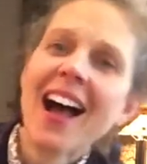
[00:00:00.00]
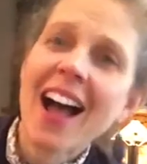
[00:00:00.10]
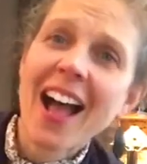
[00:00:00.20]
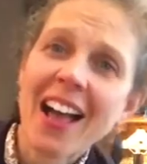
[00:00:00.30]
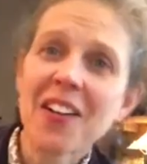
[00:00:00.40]

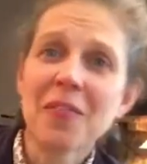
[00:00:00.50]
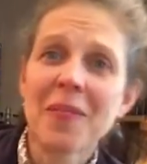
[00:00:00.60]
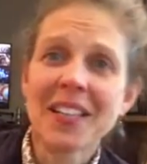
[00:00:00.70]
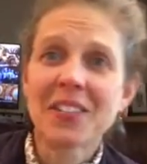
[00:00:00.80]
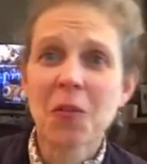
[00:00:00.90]
I have
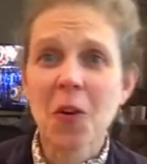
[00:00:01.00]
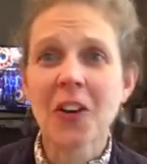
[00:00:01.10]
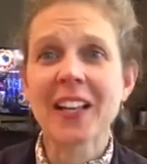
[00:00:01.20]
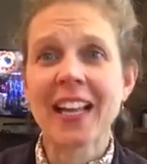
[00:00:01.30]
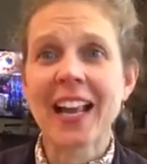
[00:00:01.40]
been
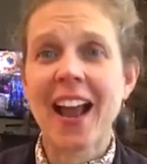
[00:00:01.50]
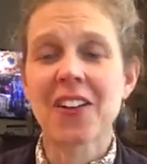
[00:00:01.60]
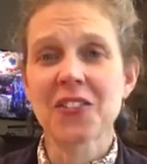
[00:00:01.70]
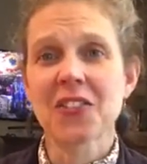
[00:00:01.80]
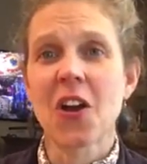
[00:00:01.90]
working
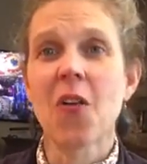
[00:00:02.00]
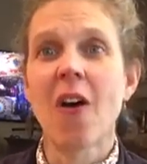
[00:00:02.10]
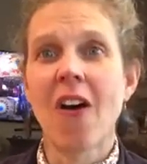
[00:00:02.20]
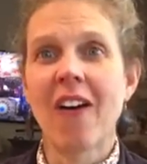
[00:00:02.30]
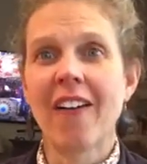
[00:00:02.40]
out so
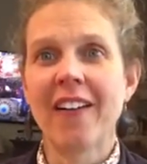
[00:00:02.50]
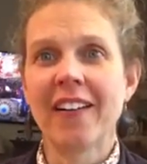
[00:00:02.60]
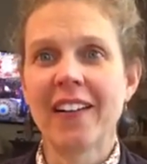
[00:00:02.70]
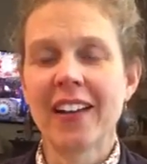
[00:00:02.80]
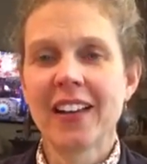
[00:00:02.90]

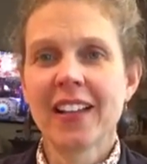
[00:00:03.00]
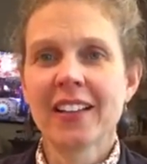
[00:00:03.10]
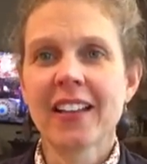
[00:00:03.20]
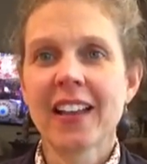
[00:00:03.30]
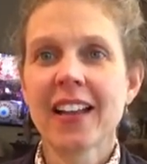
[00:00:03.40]
hard.
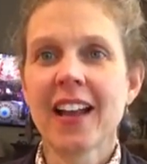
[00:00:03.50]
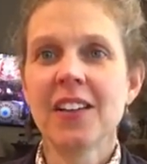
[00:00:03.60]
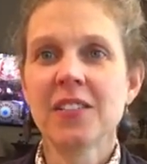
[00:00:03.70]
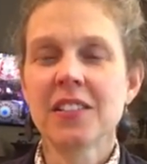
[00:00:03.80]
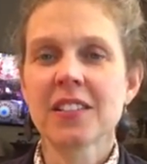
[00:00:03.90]
Like,
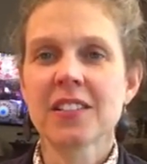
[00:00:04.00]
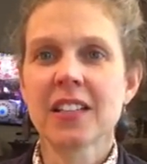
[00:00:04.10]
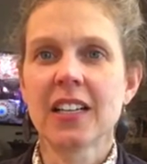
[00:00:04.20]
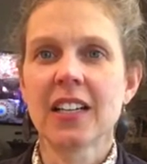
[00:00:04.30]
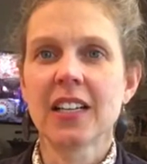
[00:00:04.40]
I'm just
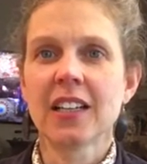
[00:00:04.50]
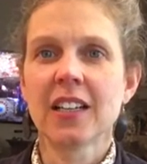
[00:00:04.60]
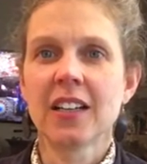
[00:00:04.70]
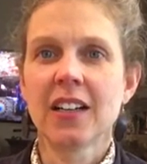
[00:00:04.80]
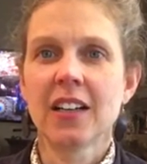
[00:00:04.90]
like,
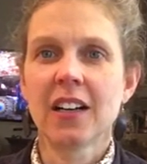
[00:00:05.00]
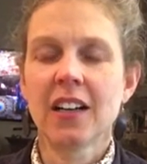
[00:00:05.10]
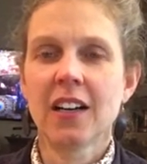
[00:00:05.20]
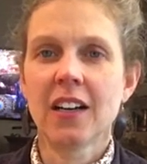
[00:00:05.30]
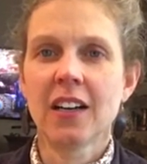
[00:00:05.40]

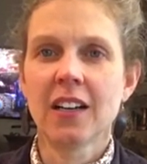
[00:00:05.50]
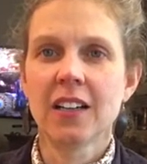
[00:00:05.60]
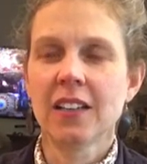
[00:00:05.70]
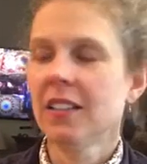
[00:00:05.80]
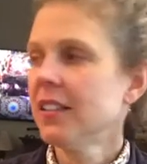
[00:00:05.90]
I
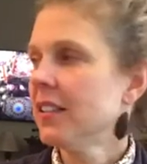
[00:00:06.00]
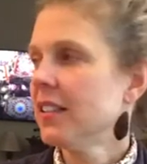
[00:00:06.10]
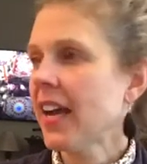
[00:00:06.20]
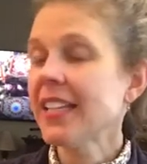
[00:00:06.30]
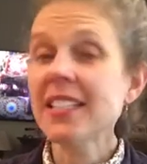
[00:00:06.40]

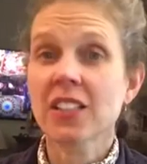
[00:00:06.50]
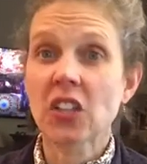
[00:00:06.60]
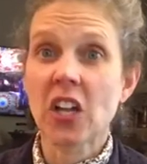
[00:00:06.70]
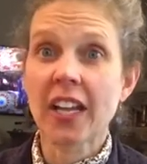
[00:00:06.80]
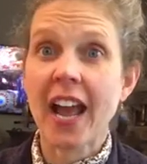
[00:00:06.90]
did a
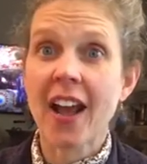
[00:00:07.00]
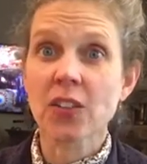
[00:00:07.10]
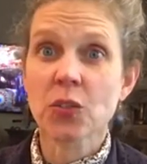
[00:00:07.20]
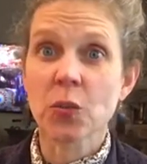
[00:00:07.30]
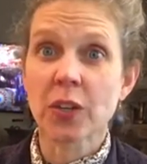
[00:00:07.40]
lot of
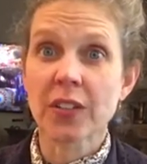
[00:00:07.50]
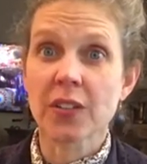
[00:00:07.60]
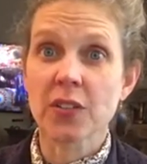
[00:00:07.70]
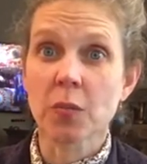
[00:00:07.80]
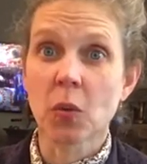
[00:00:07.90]
housework
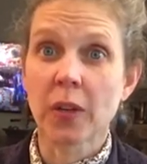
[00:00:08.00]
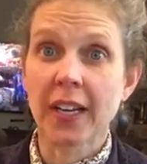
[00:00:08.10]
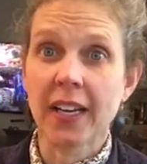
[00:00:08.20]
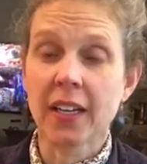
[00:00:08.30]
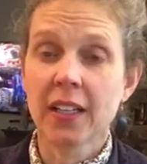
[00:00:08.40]
this
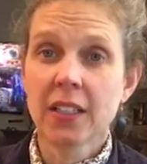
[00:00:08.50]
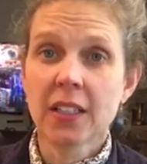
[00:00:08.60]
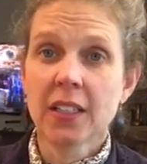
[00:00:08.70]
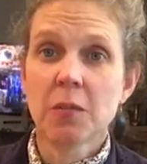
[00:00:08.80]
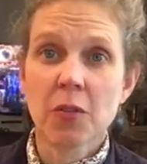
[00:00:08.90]
morning
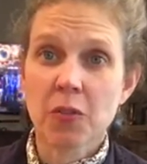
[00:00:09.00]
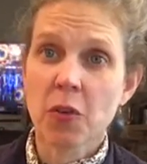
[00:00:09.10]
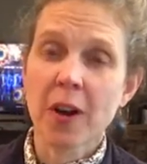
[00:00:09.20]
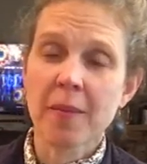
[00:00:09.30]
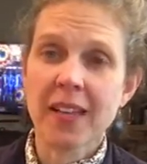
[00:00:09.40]

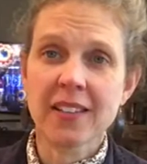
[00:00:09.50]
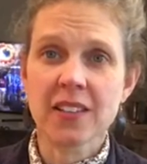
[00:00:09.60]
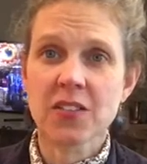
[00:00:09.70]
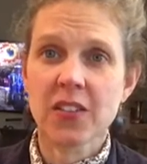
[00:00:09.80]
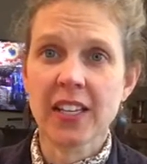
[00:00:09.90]
before I made
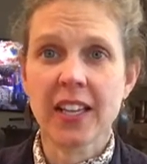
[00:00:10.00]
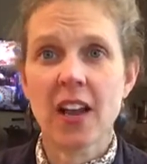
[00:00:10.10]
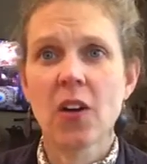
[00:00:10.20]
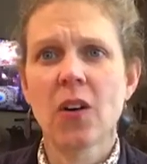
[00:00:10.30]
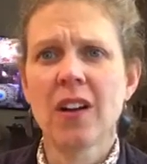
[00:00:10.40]
this
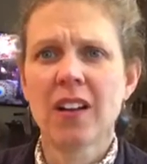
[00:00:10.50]
video.